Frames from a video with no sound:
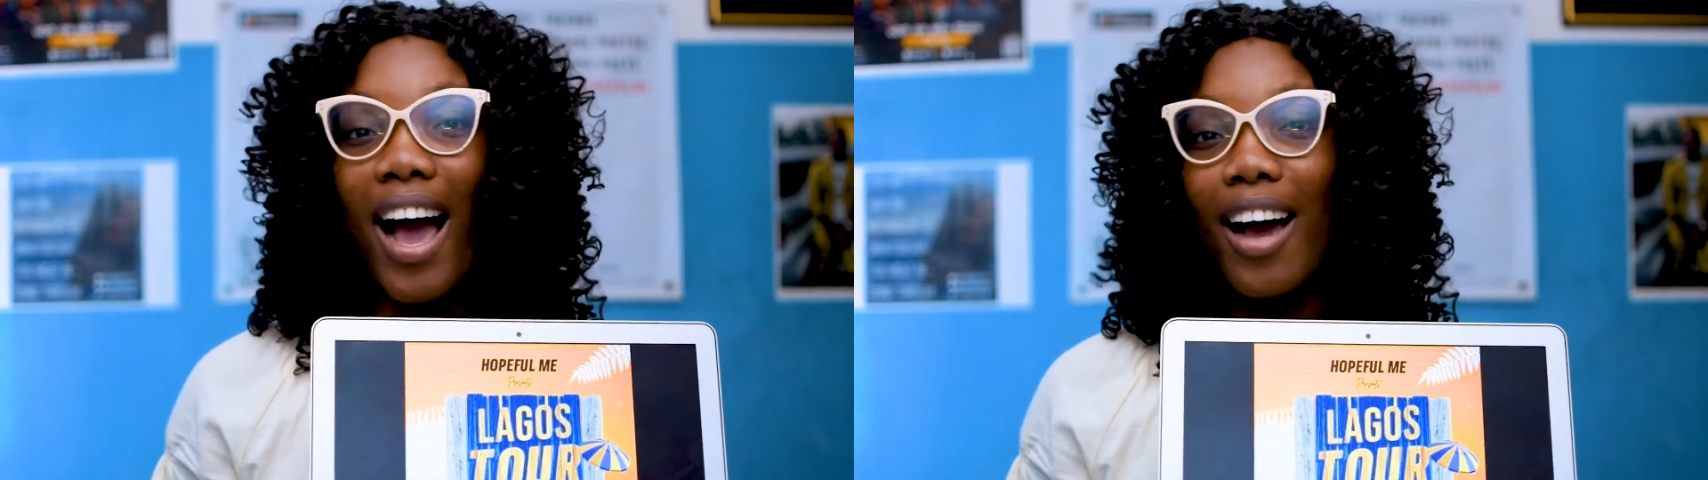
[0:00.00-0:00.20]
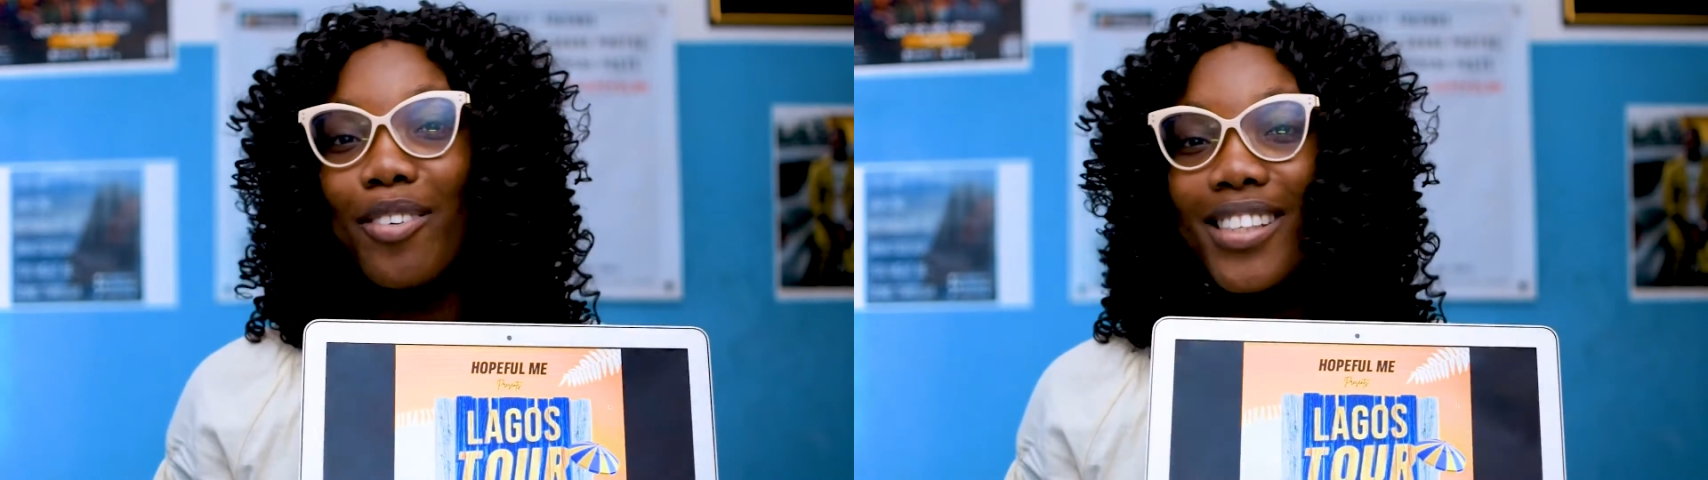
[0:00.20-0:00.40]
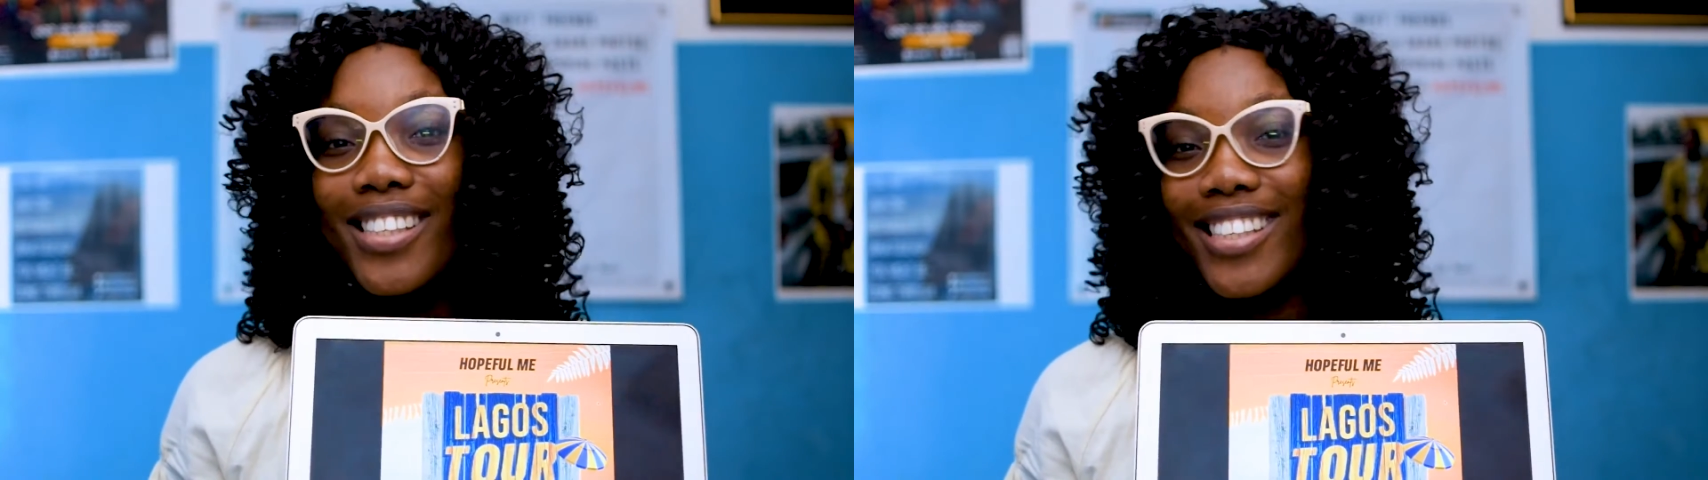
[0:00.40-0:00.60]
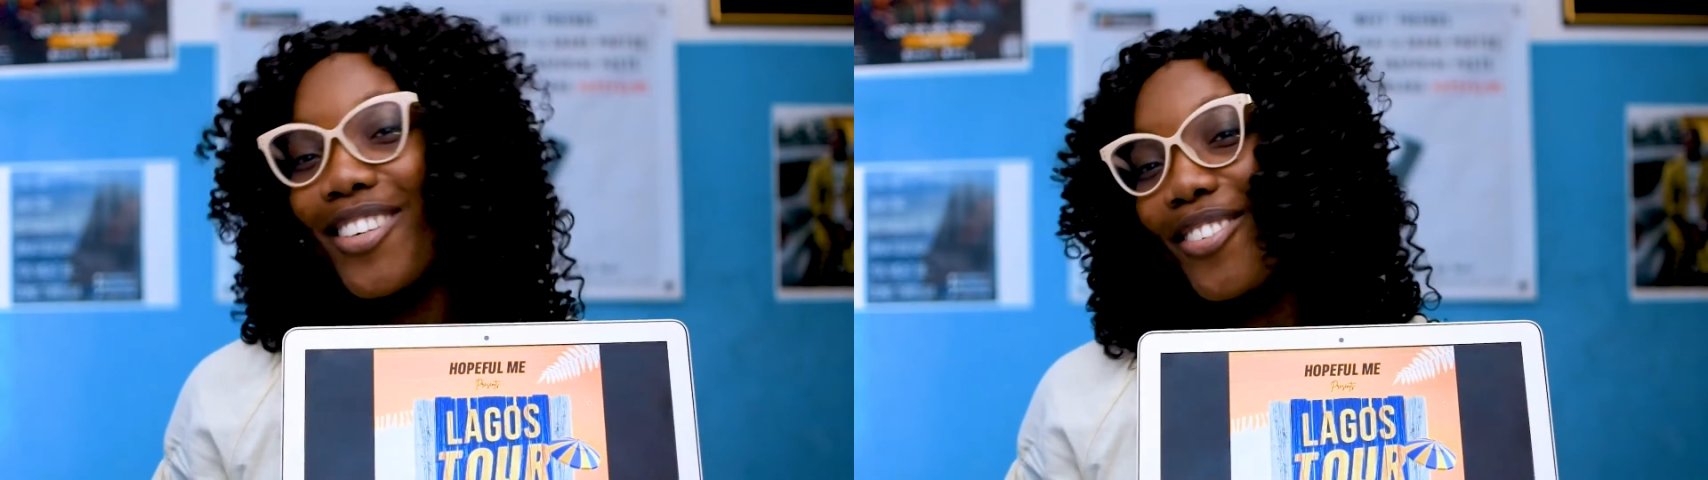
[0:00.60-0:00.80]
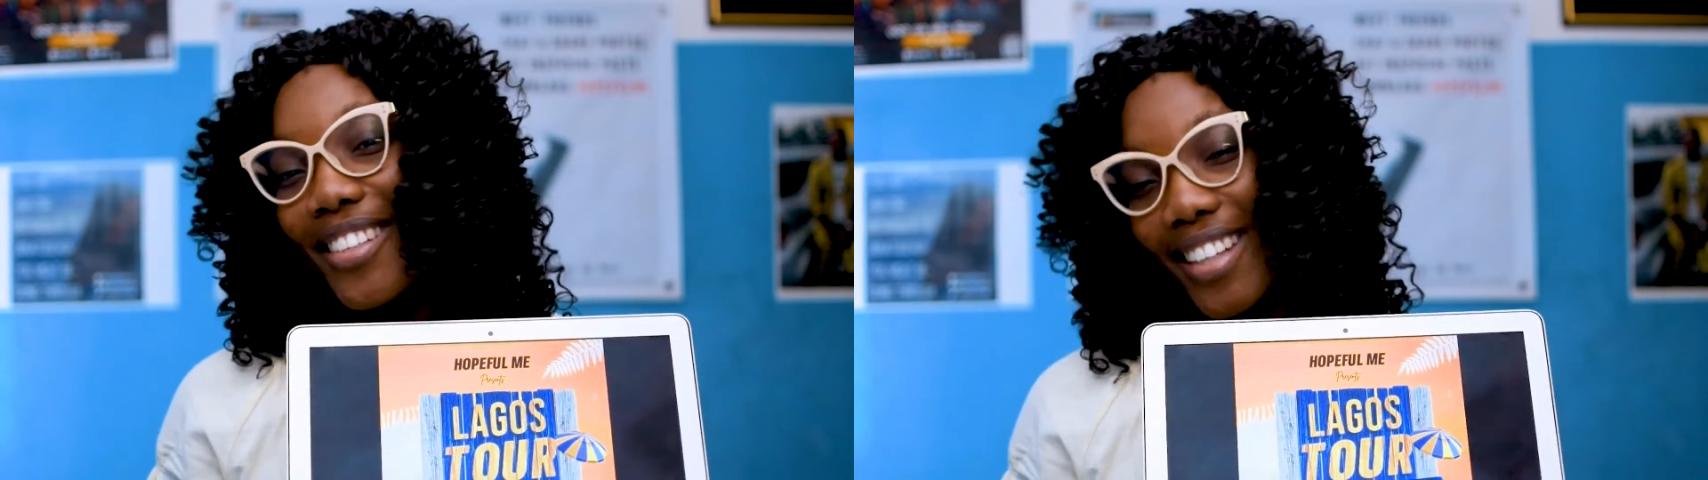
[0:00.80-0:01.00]
I'll
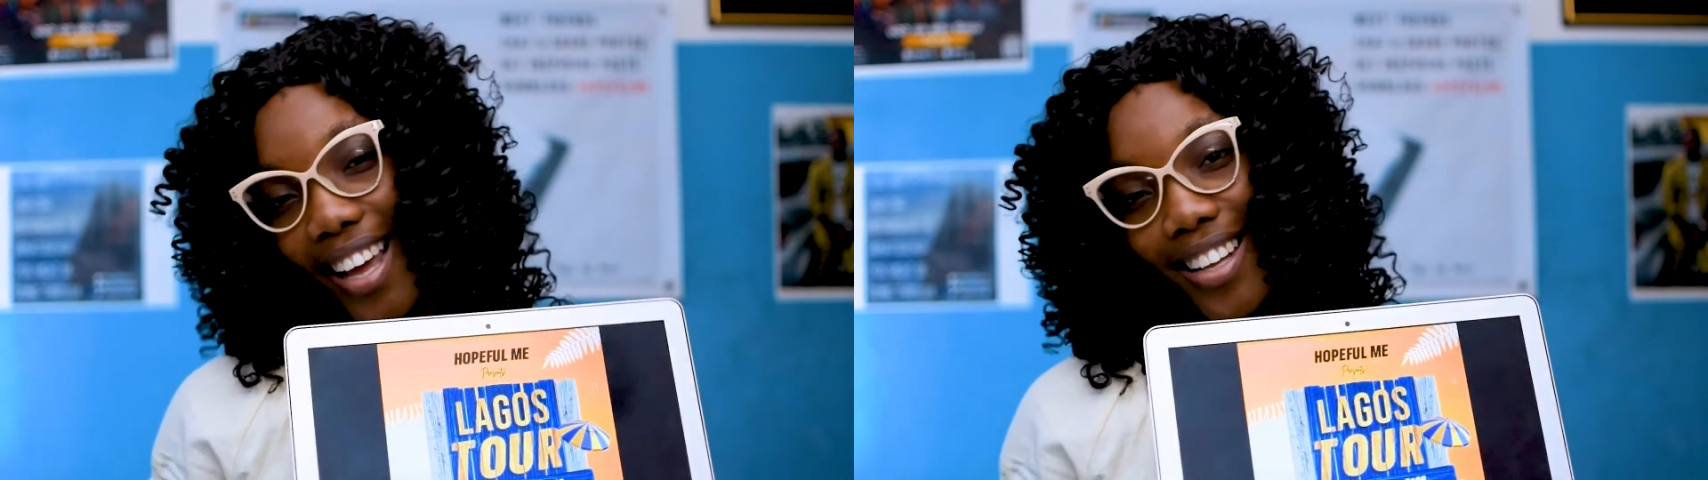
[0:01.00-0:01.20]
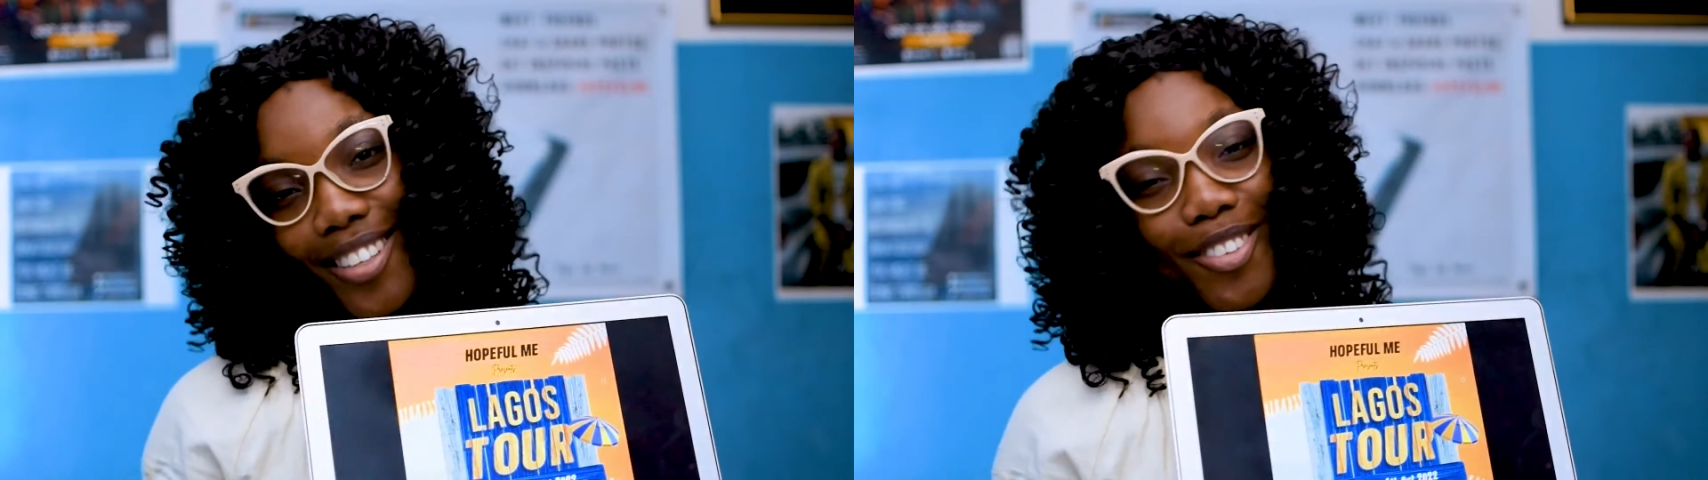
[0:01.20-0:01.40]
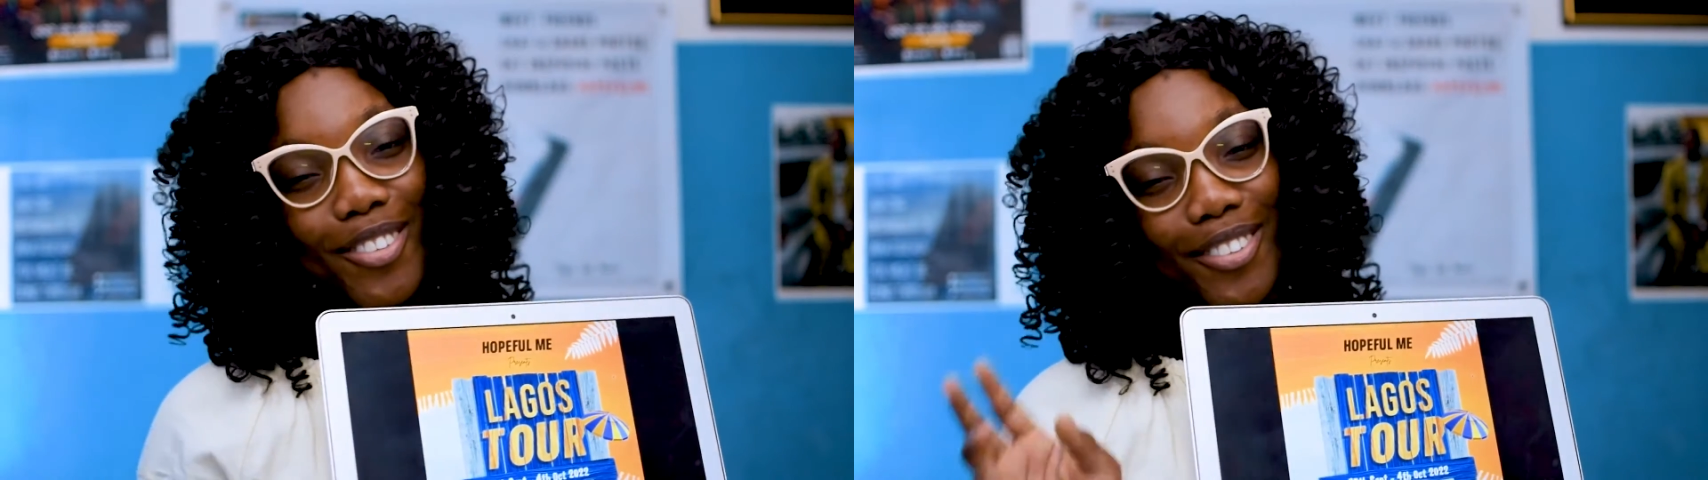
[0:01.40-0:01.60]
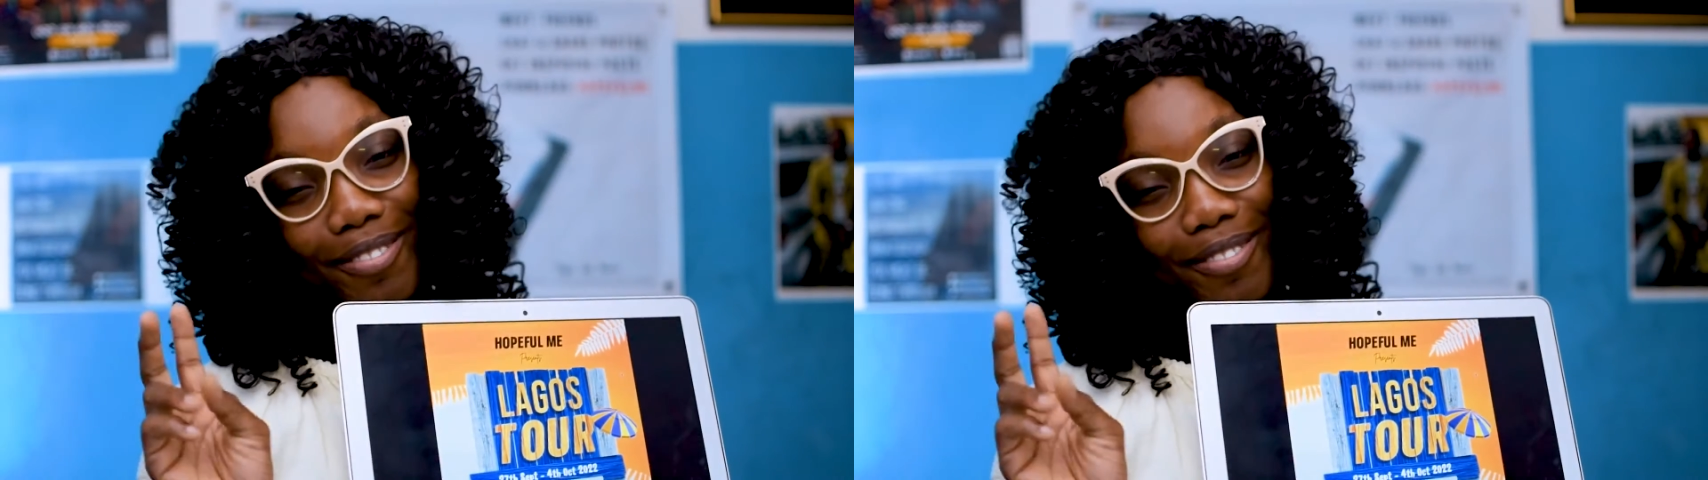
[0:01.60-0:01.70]
see you there. So,